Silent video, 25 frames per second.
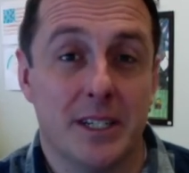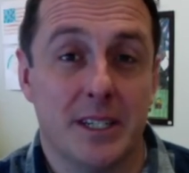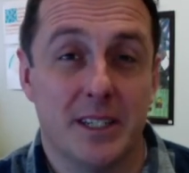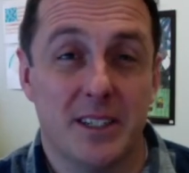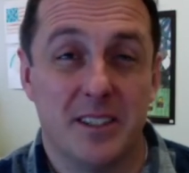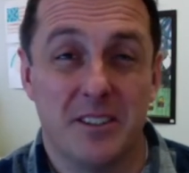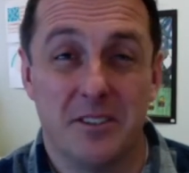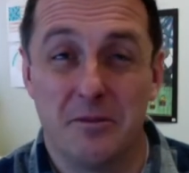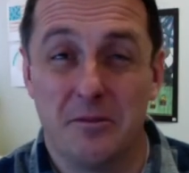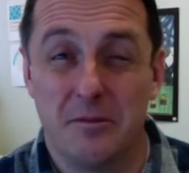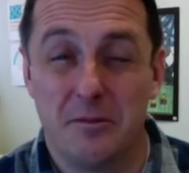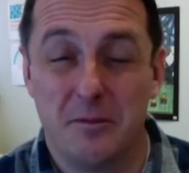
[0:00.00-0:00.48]
And
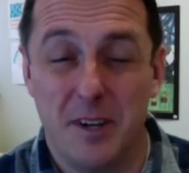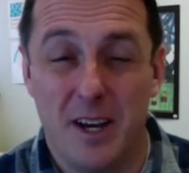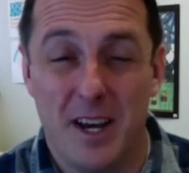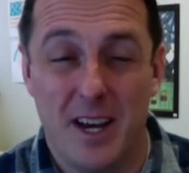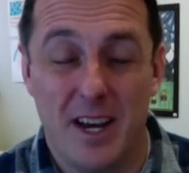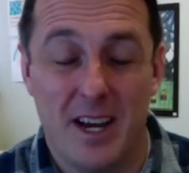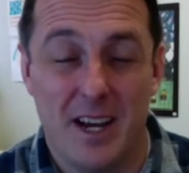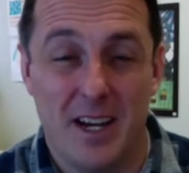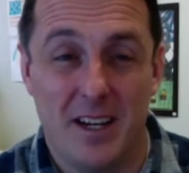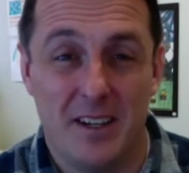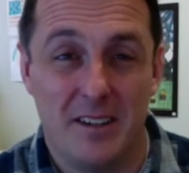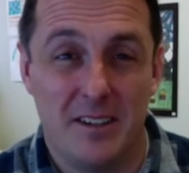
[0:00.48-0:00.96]
in
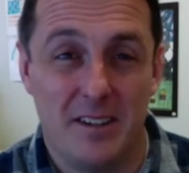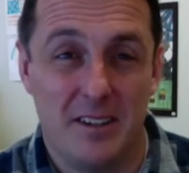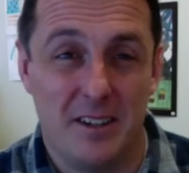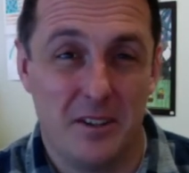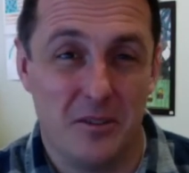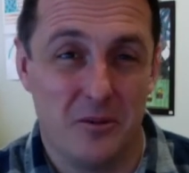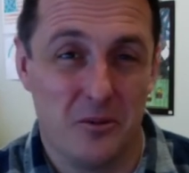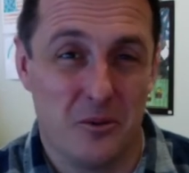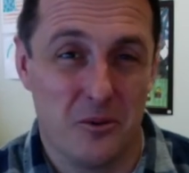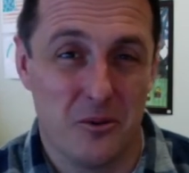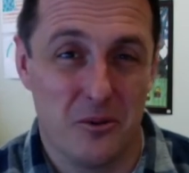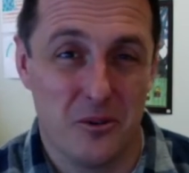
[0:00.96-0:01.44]
fact, in
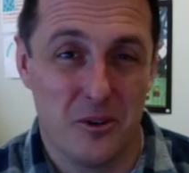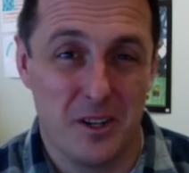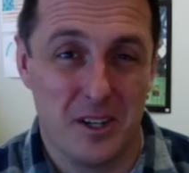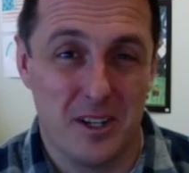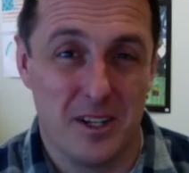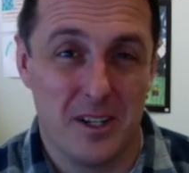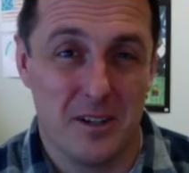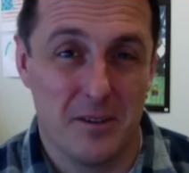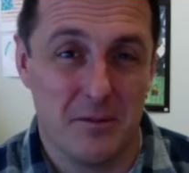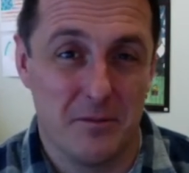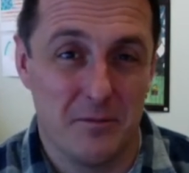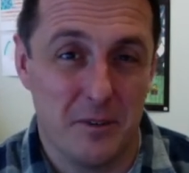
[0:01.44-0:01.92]
order to
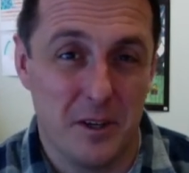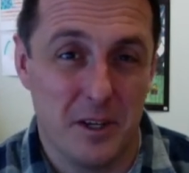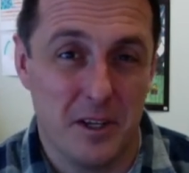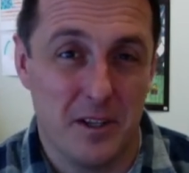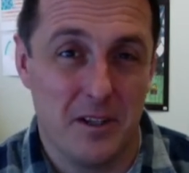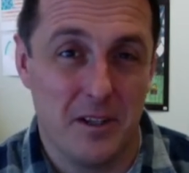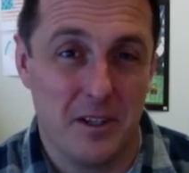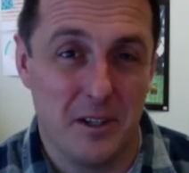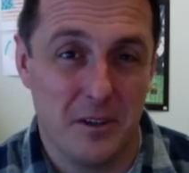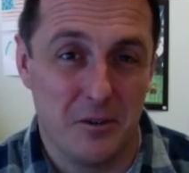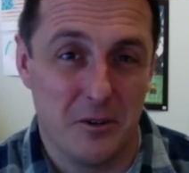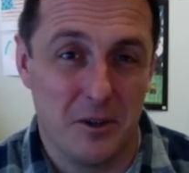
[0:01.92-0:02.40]
get a
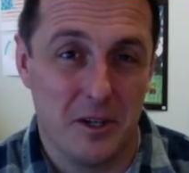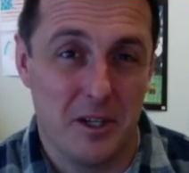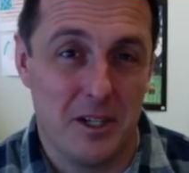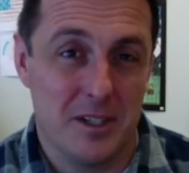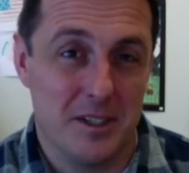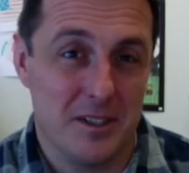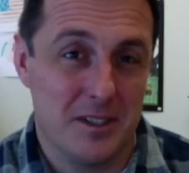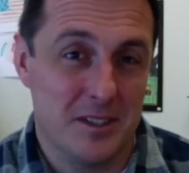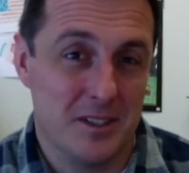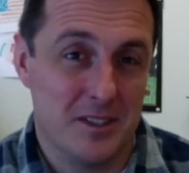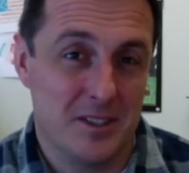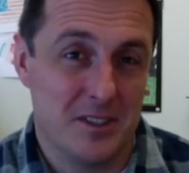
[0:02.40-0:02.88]
failing grade
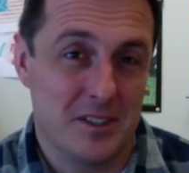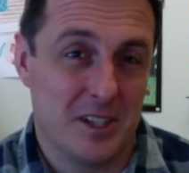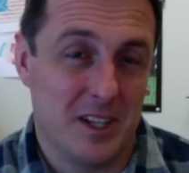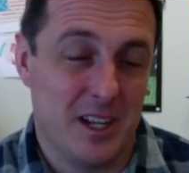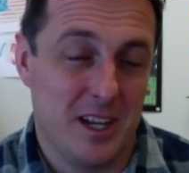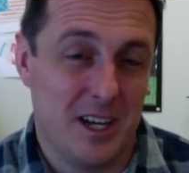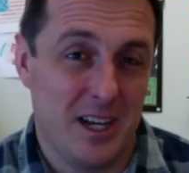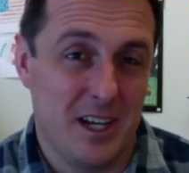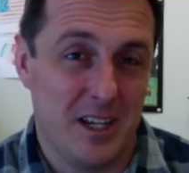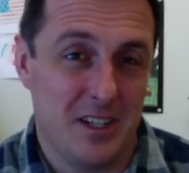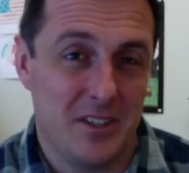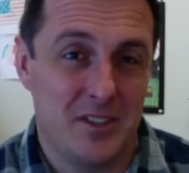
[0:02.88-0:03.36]
in this
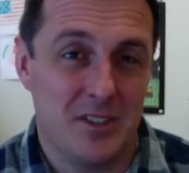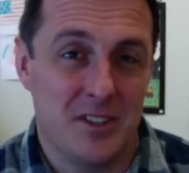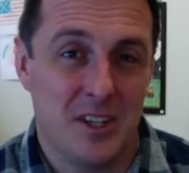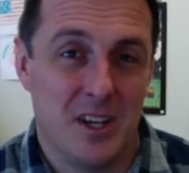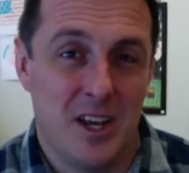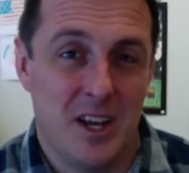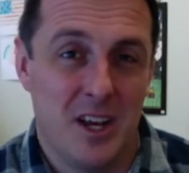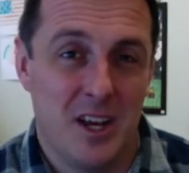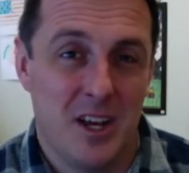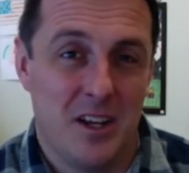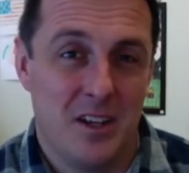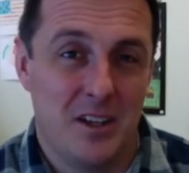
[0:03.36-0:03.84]
class,
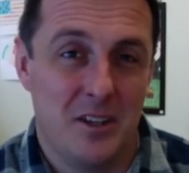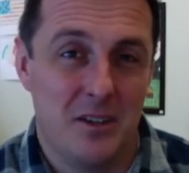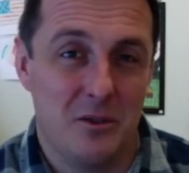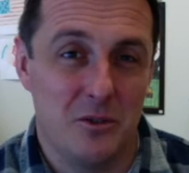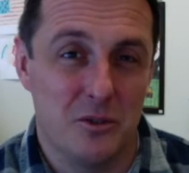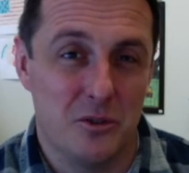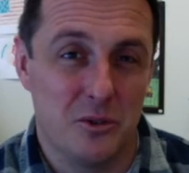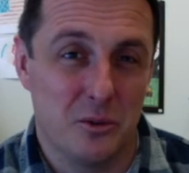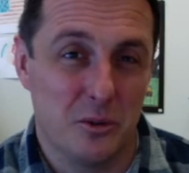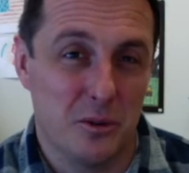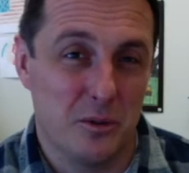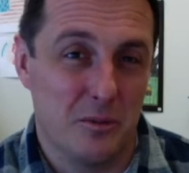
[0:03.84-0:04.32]
you
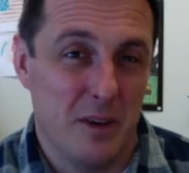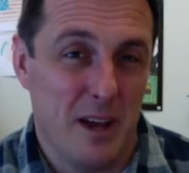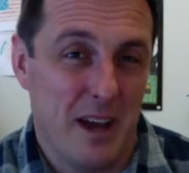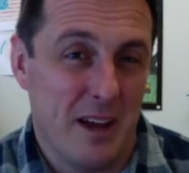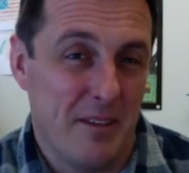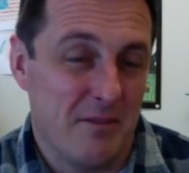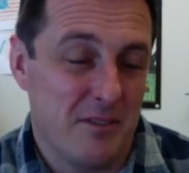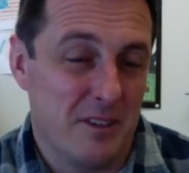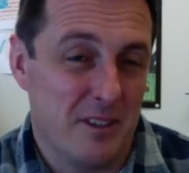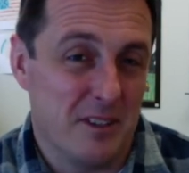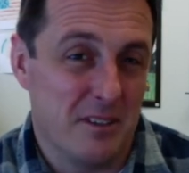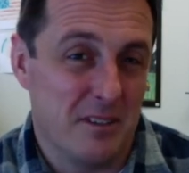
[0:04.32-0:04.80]
sort of have
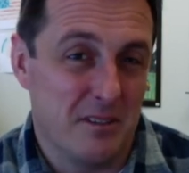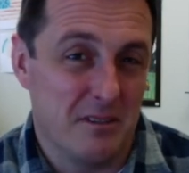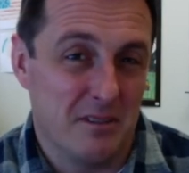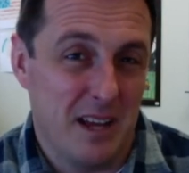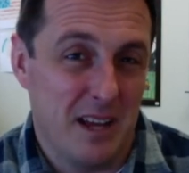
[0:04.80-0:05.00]
to